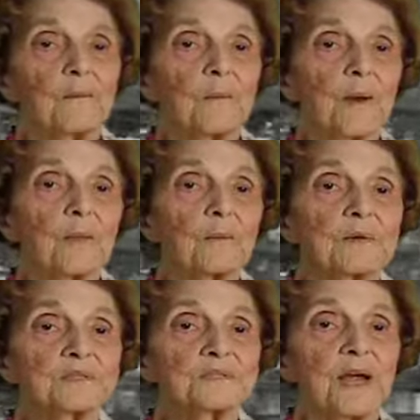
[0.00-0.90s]
one of the
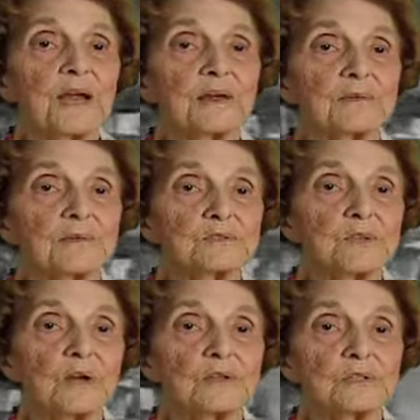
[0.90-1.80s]
ones that had it was
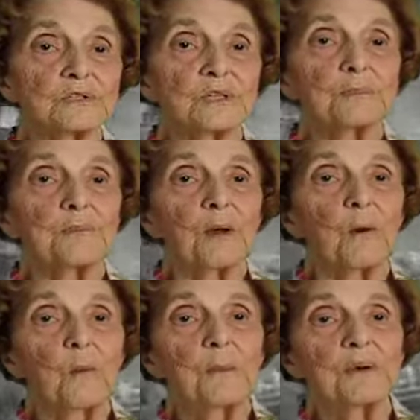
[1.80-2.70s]
on the ship that
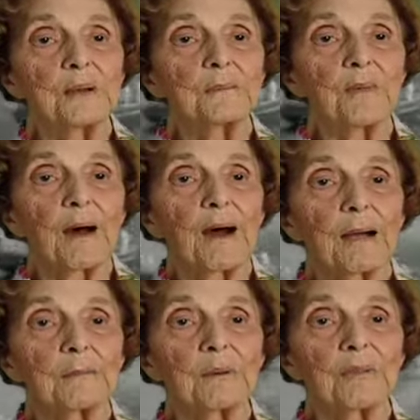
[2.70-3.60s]
opened up the
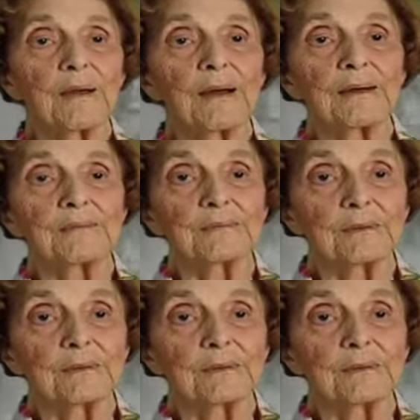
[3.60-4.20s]
harbor that got